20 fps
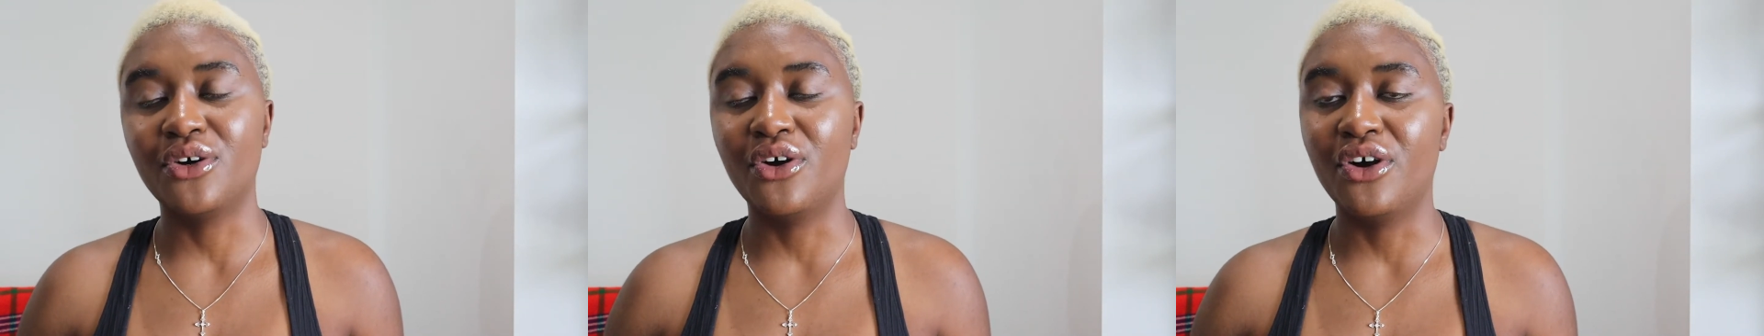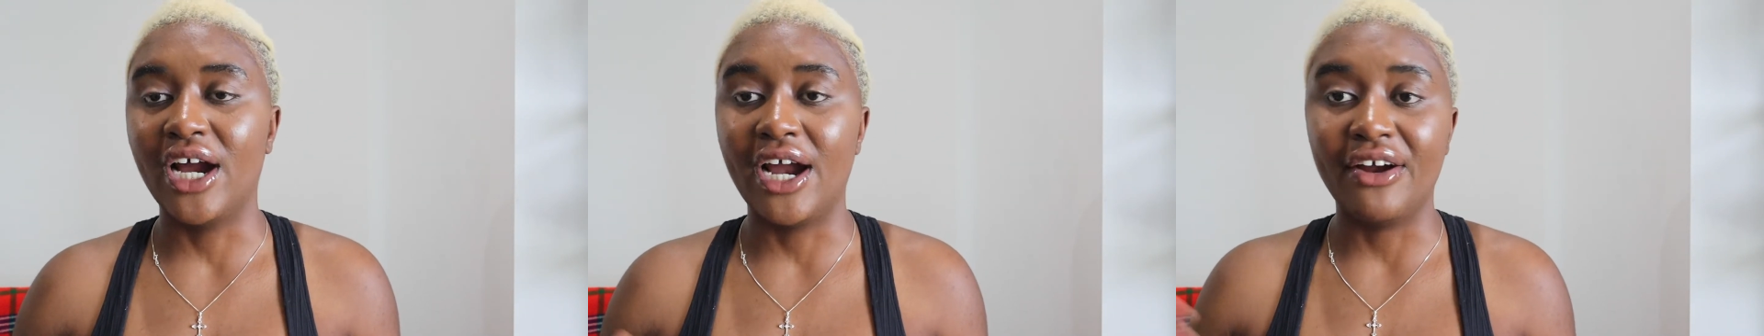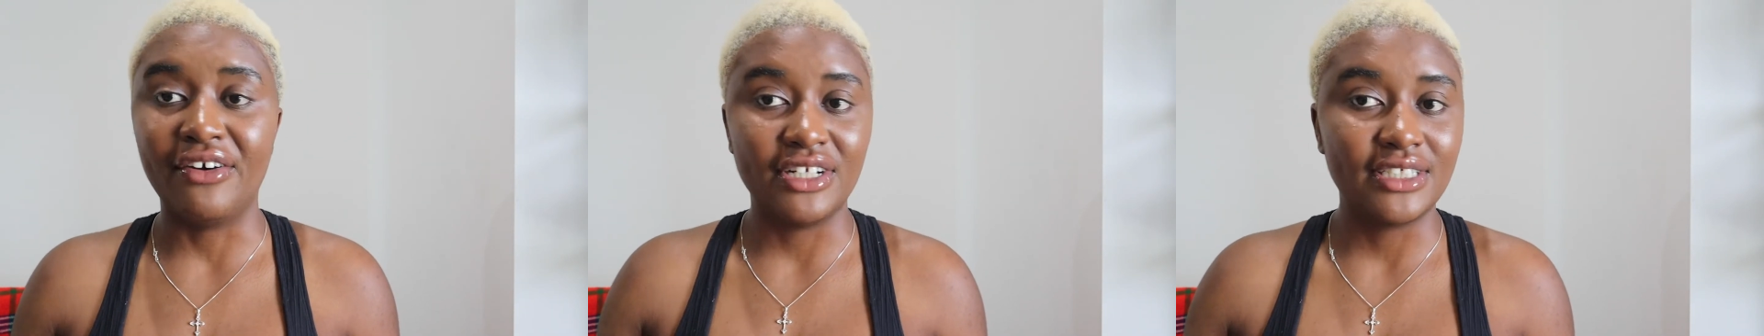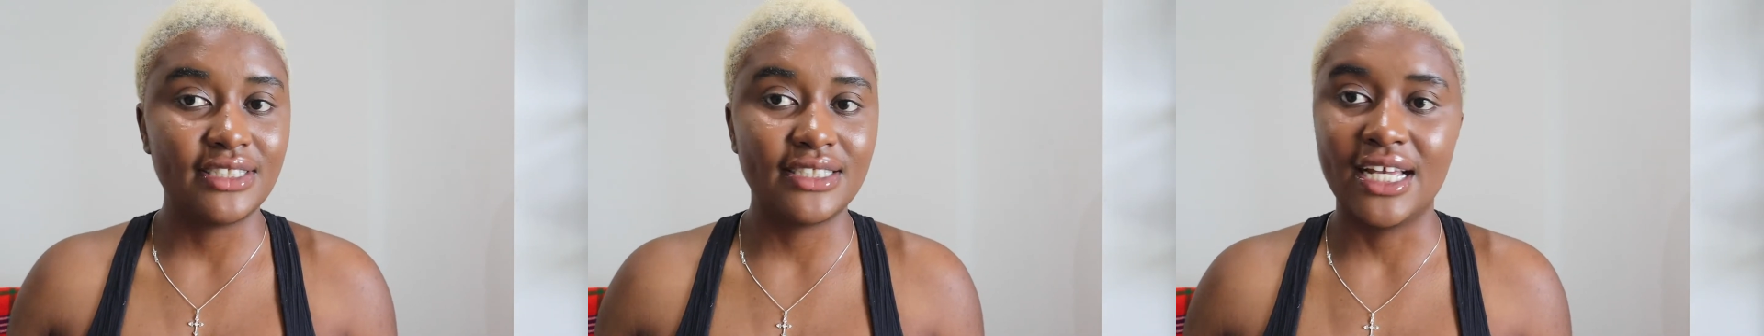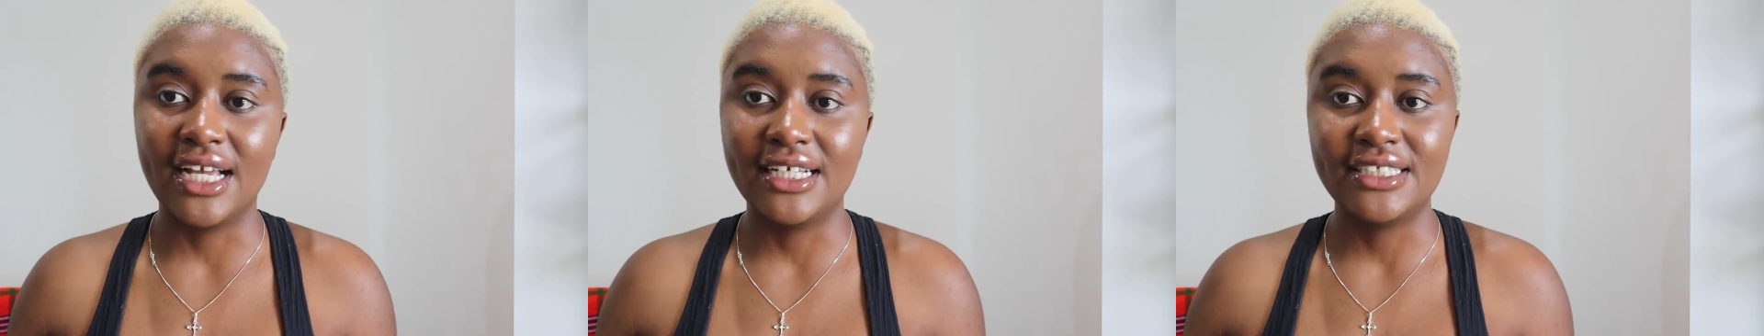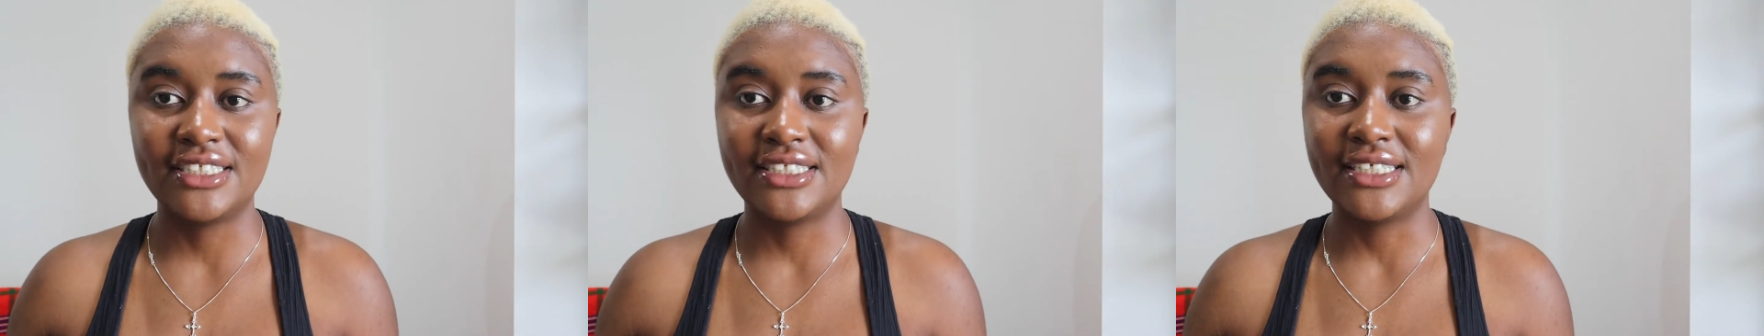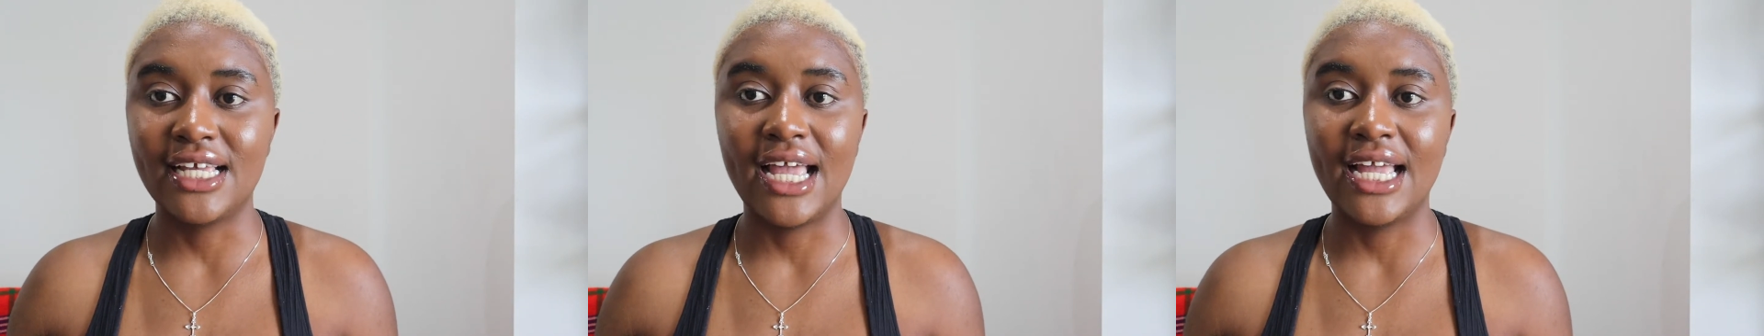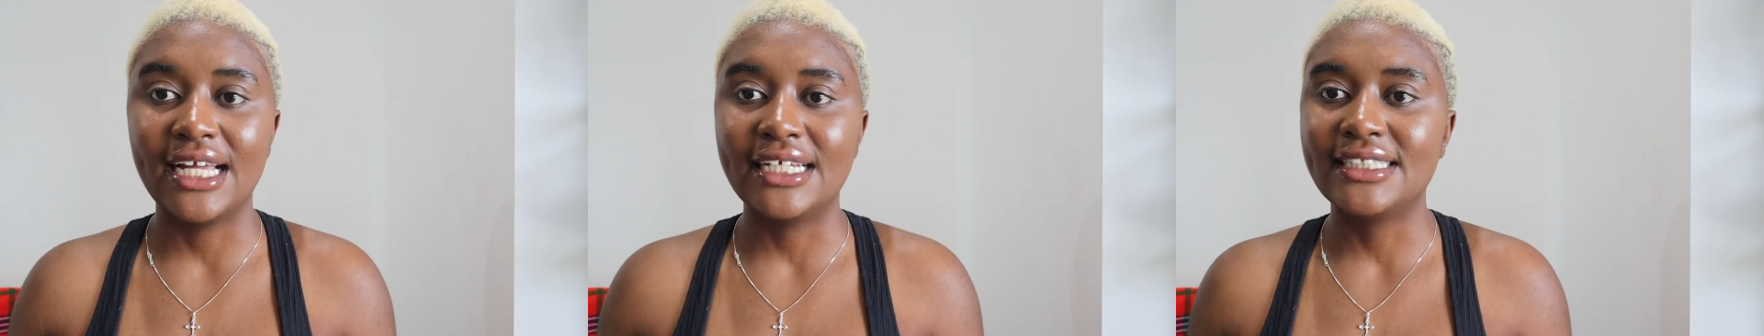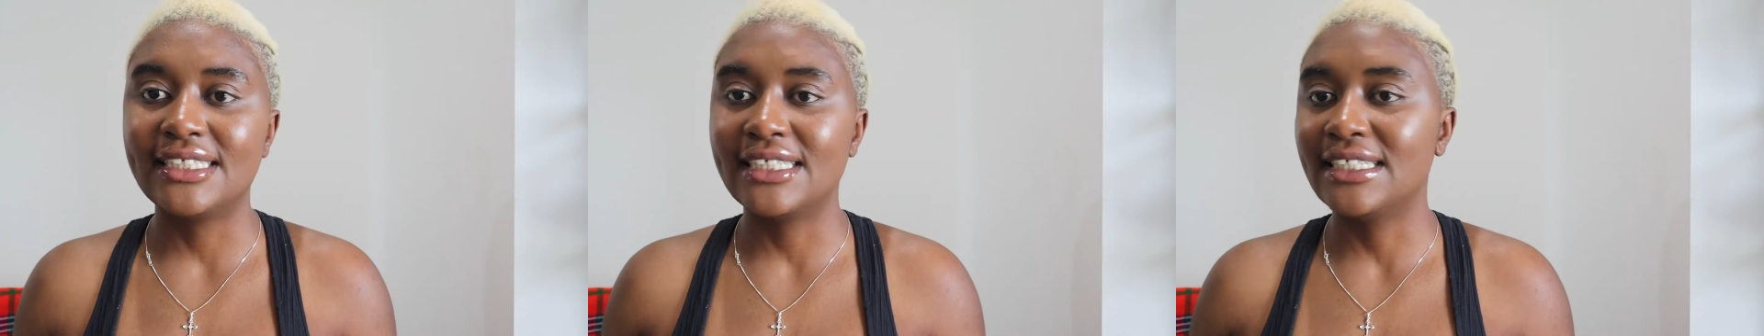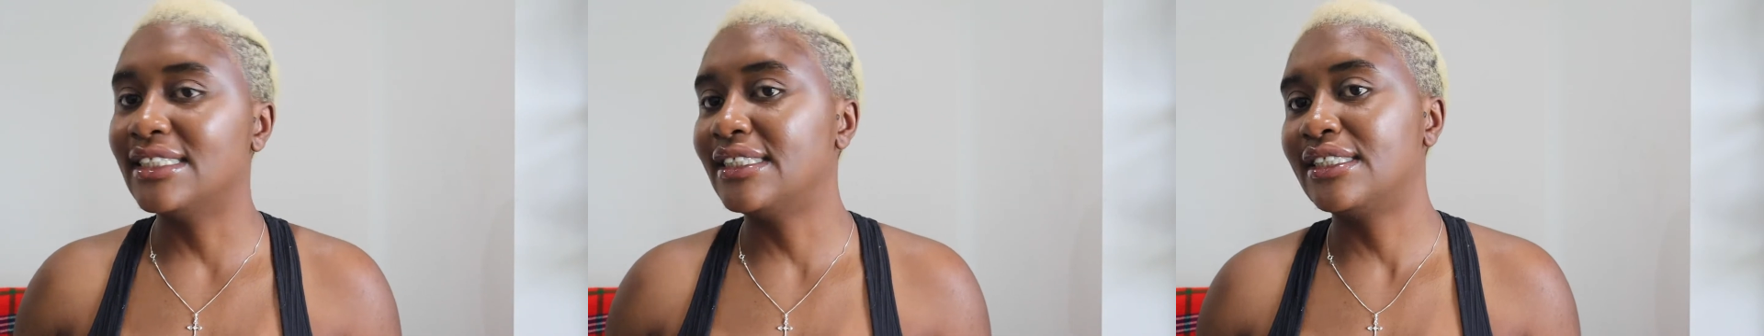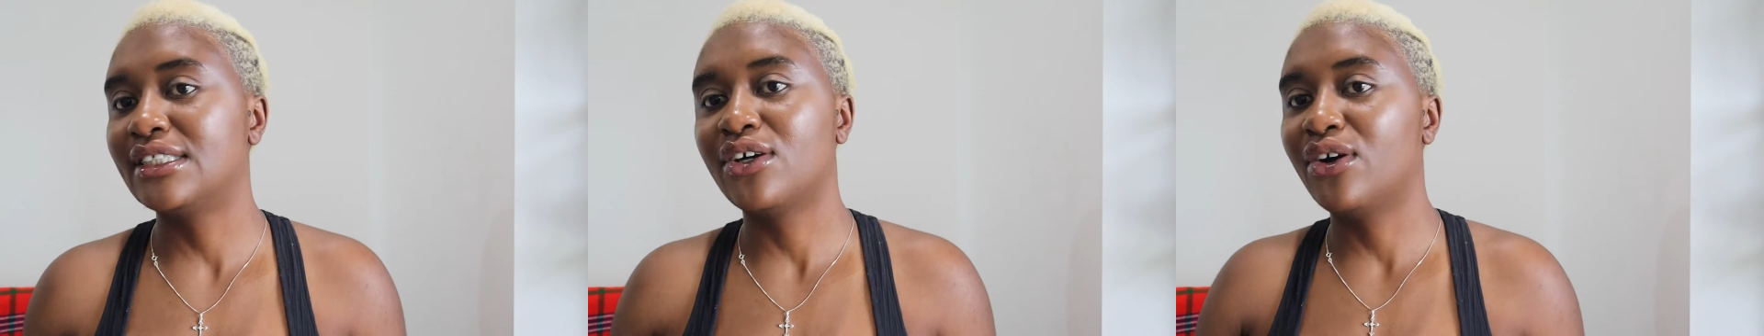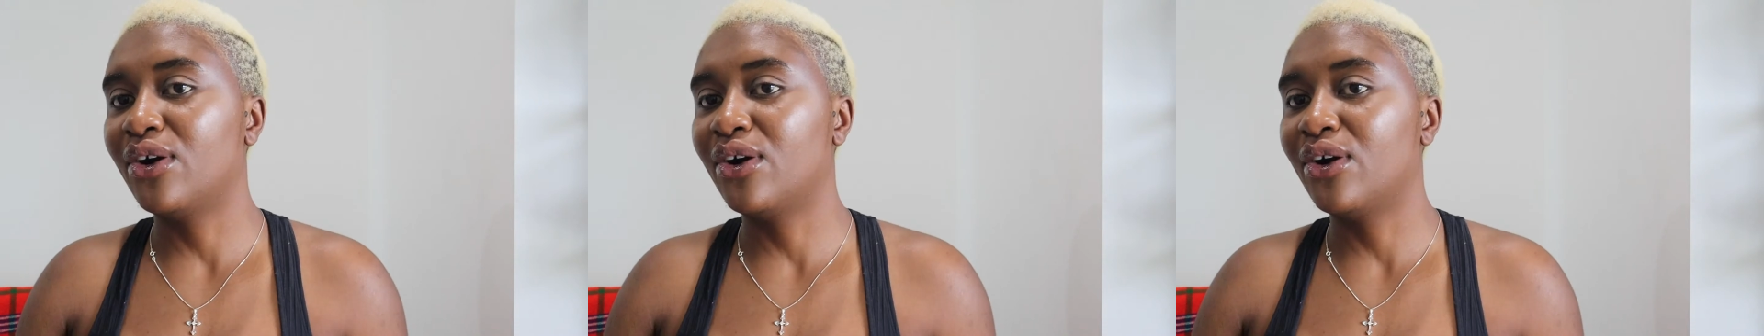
or a research scientist